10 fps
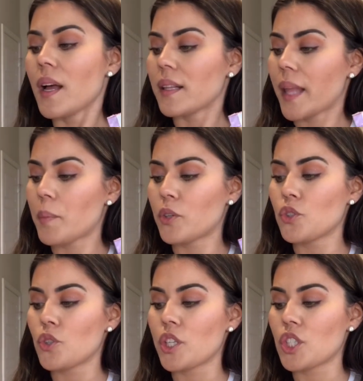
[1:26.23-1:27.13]
Glamour
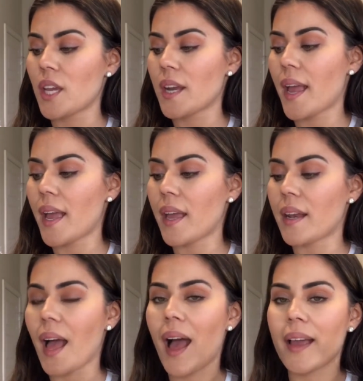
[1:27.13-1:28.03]
Nutrition
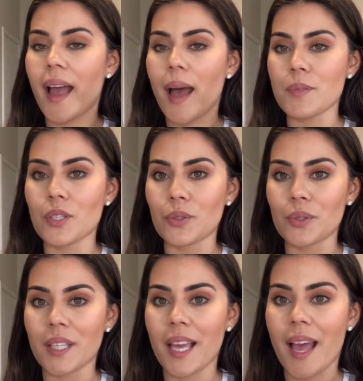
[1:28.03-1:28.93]
and I
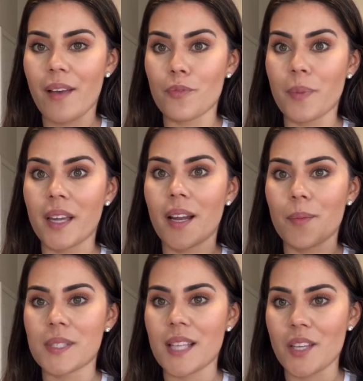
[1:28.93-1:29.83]
absolutely have been
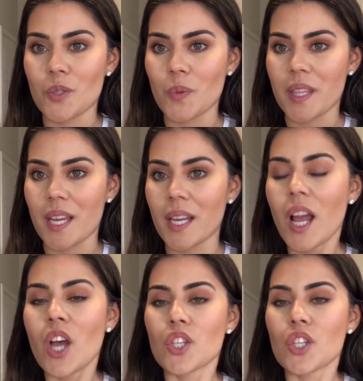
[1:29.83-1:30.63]
obsessed with it.